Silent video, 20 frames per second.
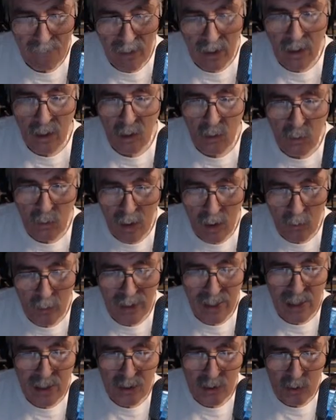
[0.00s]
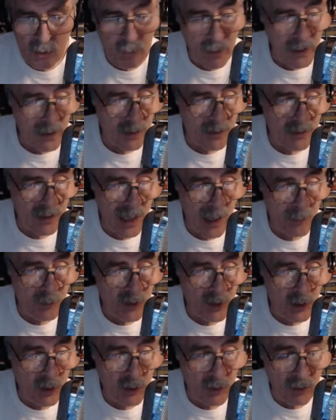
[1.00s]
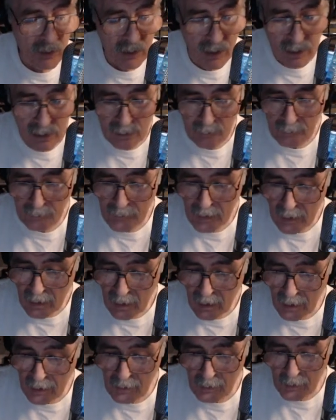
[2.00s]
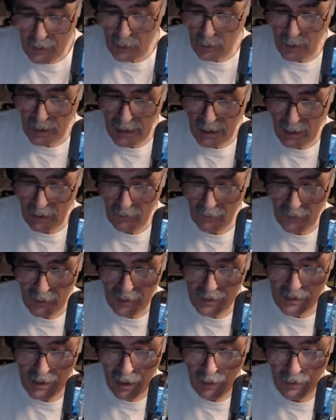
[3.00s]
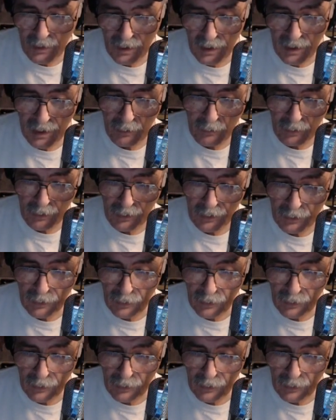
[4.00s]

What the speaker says: Oh, wow. We got to do a better job, too. You weren't here for the start of the net, were you?